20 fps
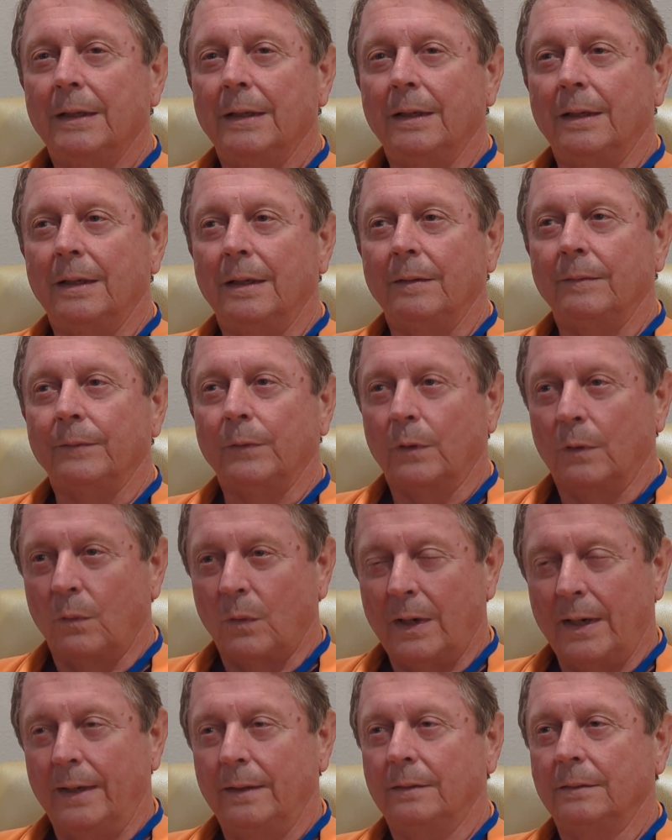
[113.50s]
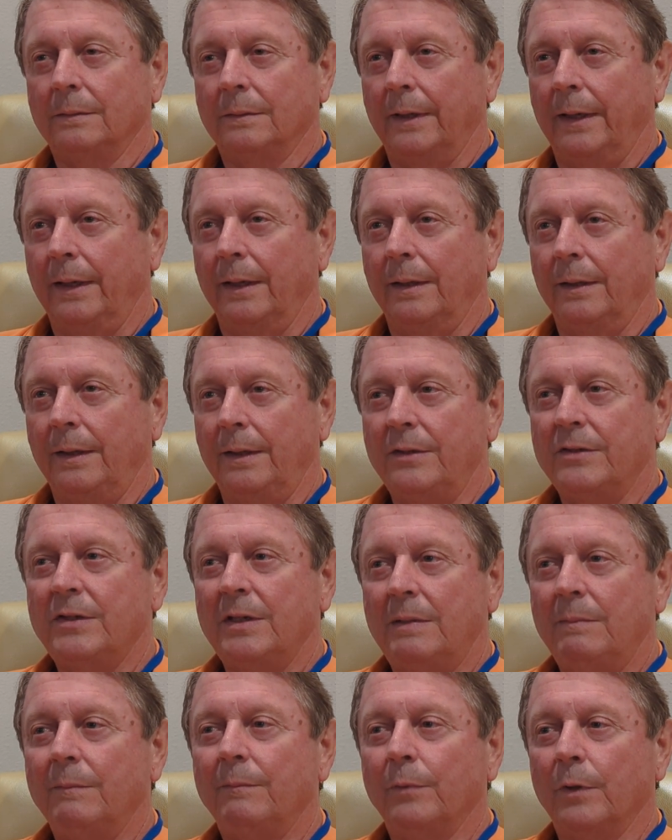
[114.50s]
uh, for a while, and he
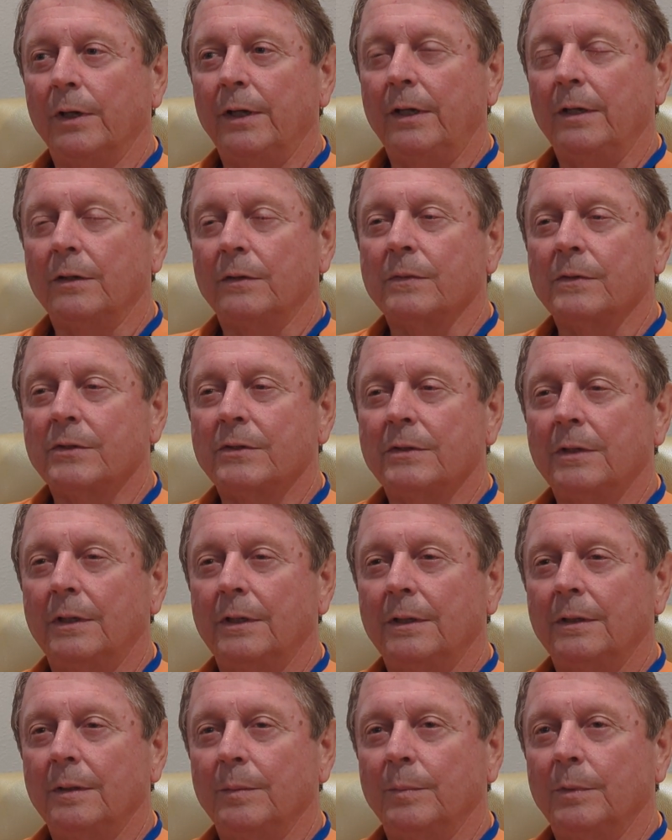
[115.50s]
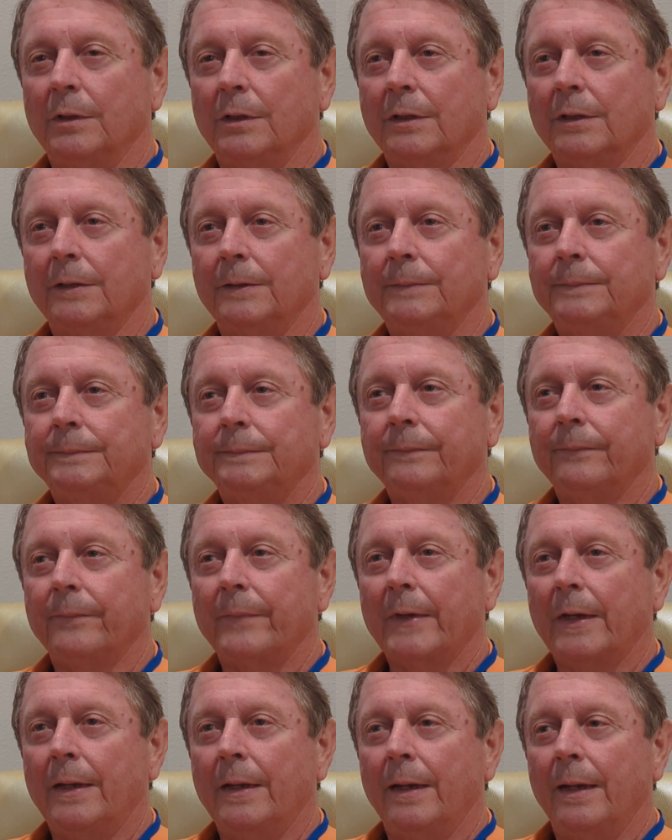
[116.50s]
seemed pretty interested in the book.
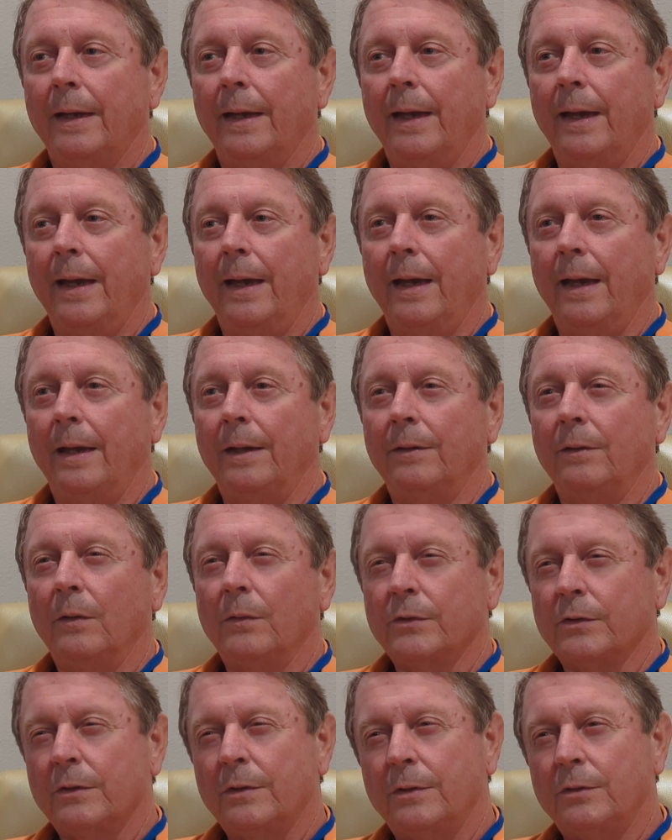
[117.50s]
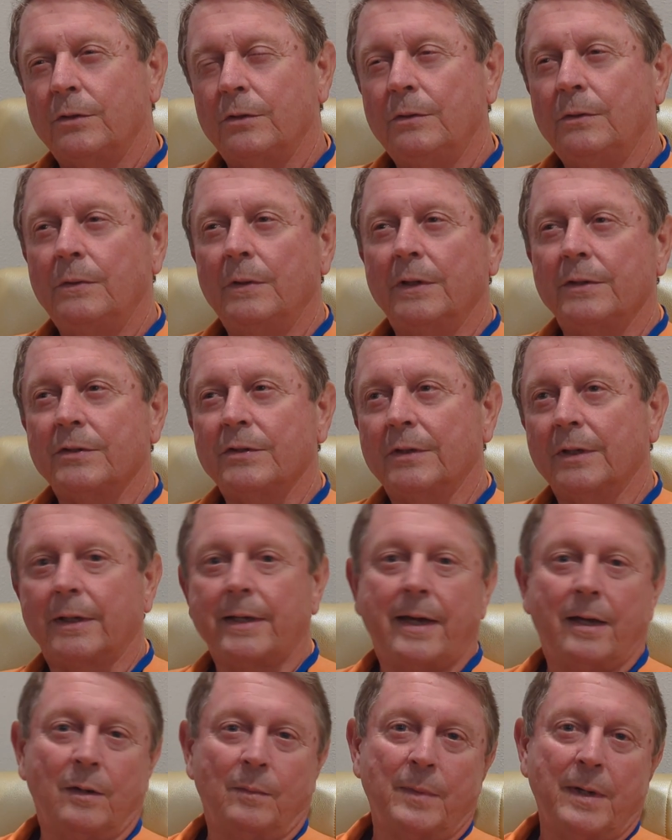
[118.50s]
And those are the two that
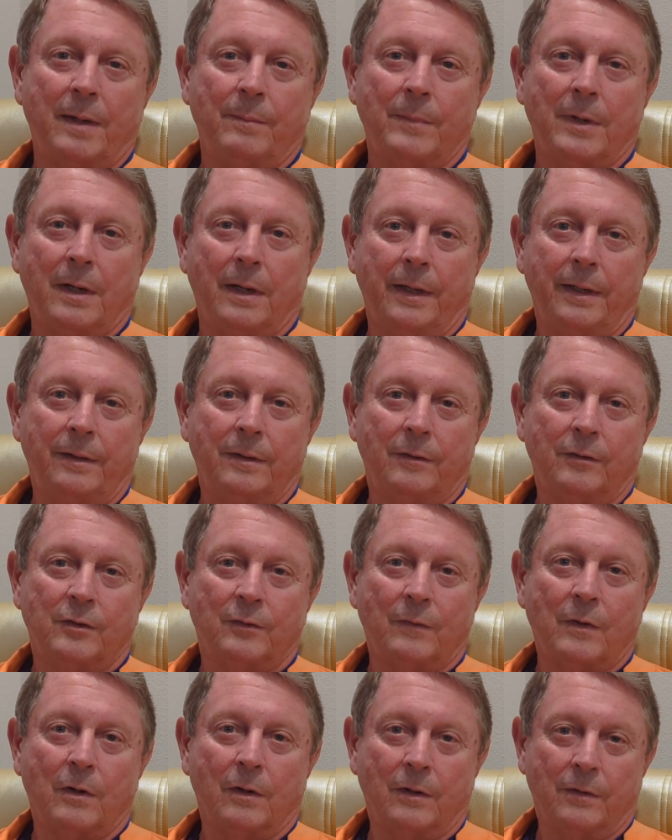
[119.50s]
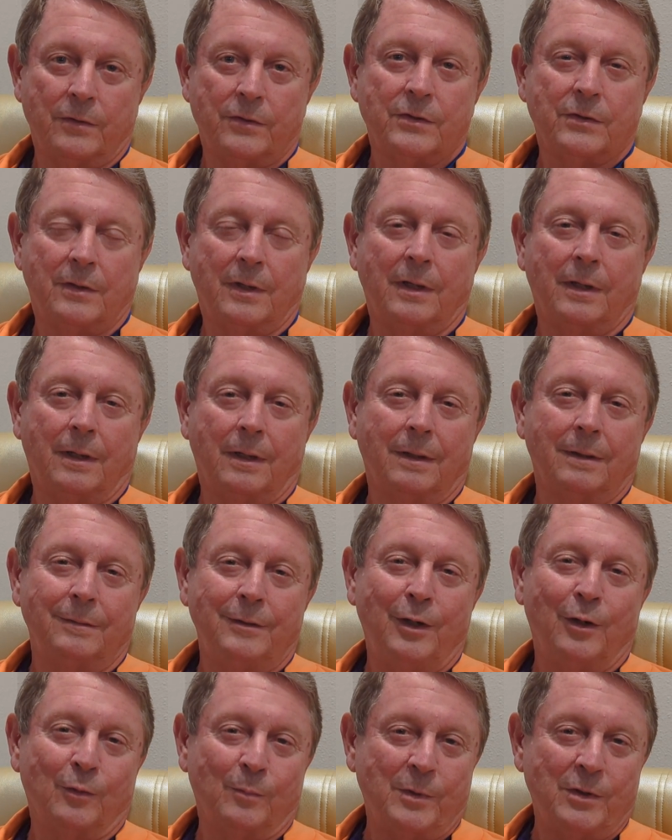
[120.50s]
stick out of my mind as far as the
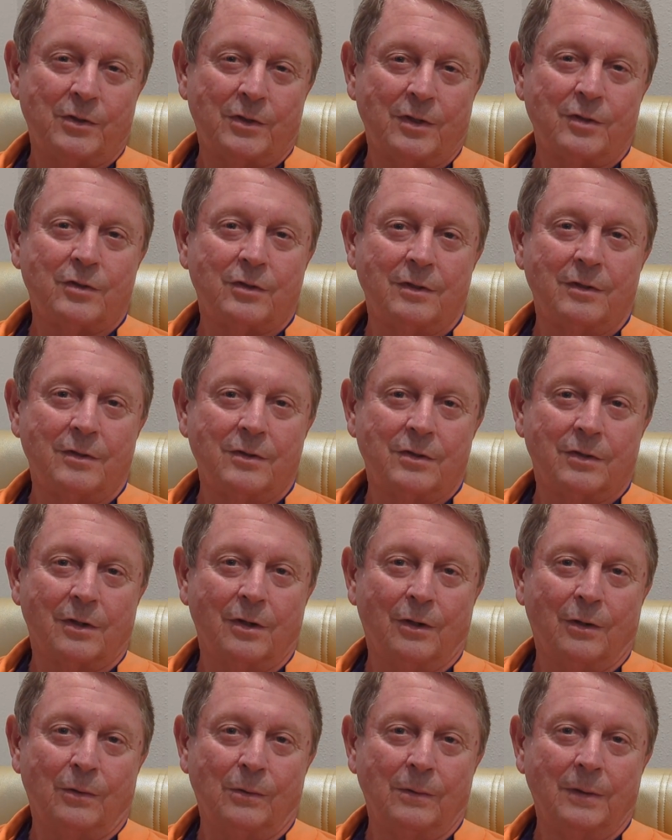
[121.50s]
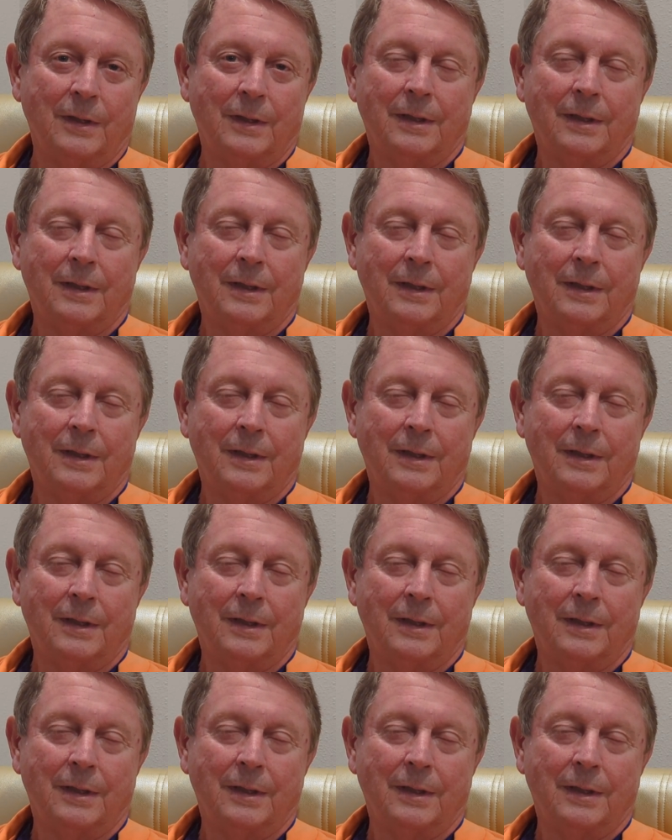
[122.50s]
you know musicians go.